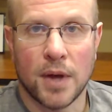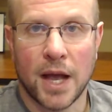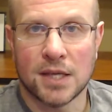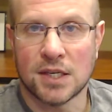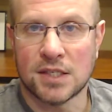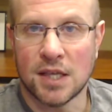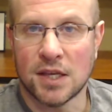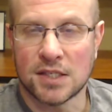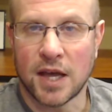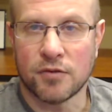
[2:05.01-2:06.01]
as I said,
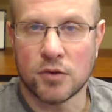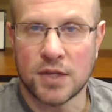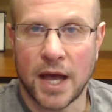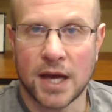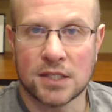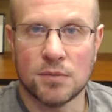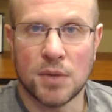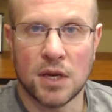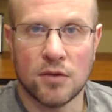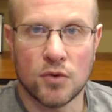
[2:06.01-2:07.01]
that's after tax, and
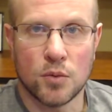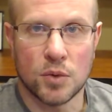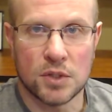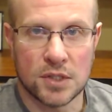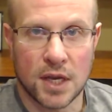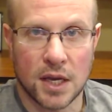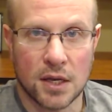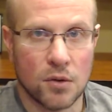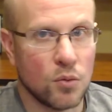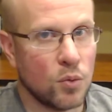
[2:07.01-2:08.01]
many of you would
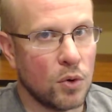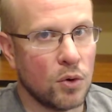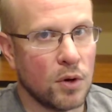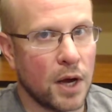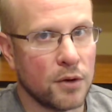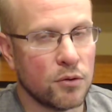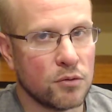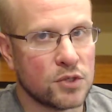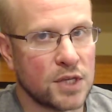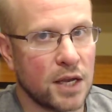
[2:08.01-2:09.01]
say, well, I don't
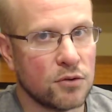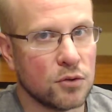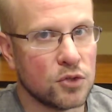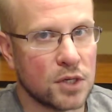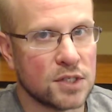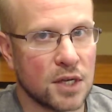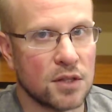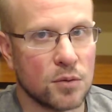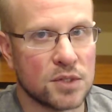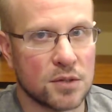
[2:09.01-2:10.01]
understand, you just said
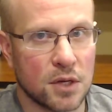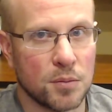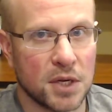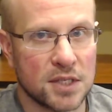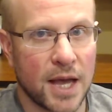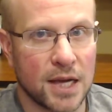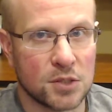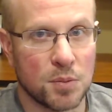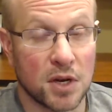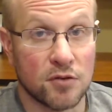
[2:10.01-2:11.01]
there was going to be a tax
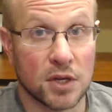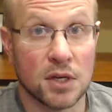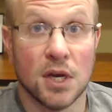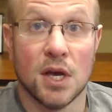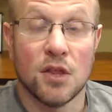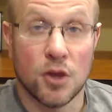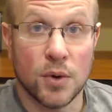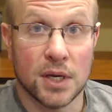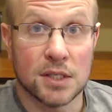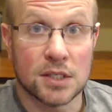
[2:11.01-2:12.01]
benefit. There
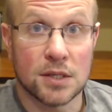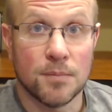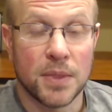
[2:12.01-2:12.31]
is.